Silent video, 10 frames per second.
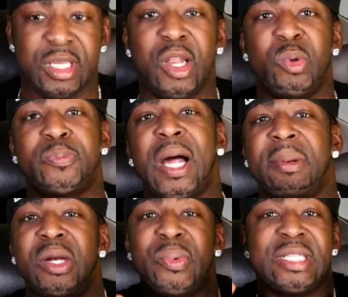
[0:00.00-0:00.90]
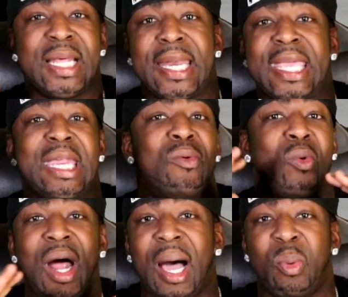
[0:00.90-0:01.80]
Zilla was probably the reason I didn't get
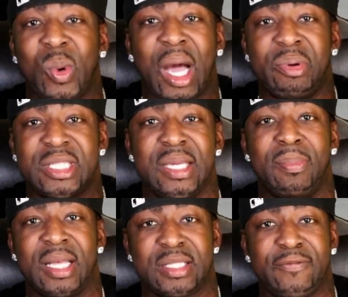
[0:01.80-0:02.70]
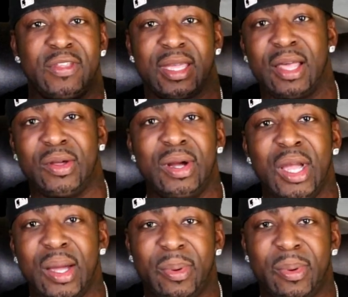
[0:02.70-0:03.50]
robbed when I was getting my stuff together